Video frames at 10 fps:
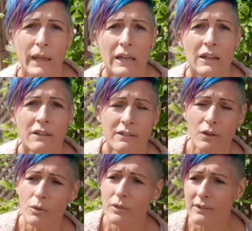So
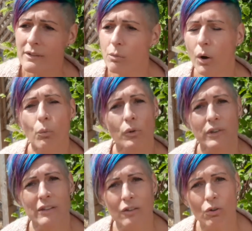this is what I wanted
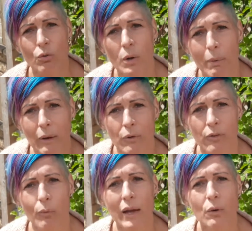to talk about as
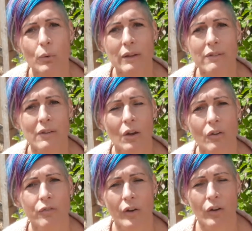well, is
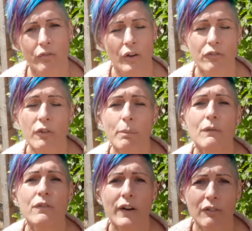of just being
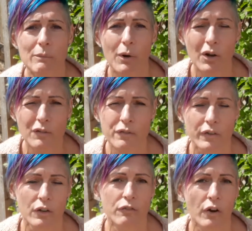very mindful
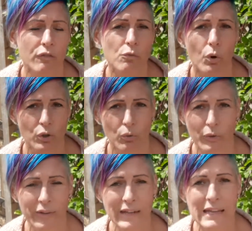of what you're
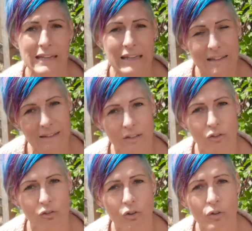seeing. Is it the
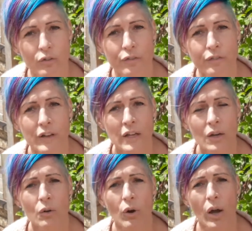
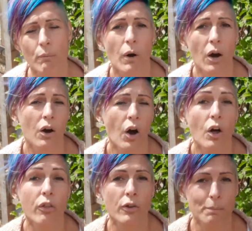truth? Are
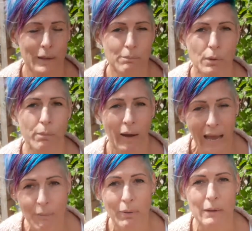those people
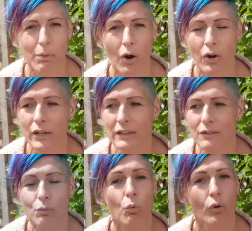happy behind
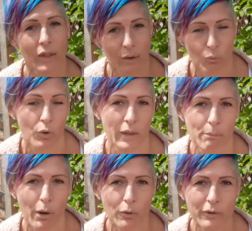what they're
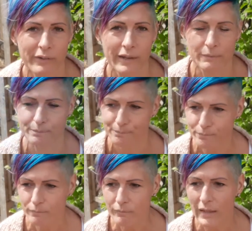posting?
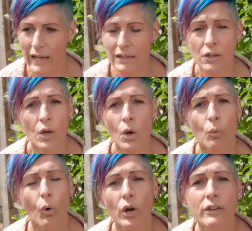And
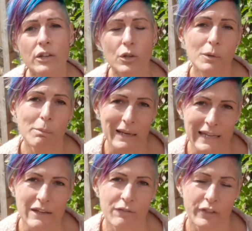why do you
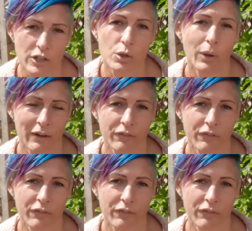believe that you have to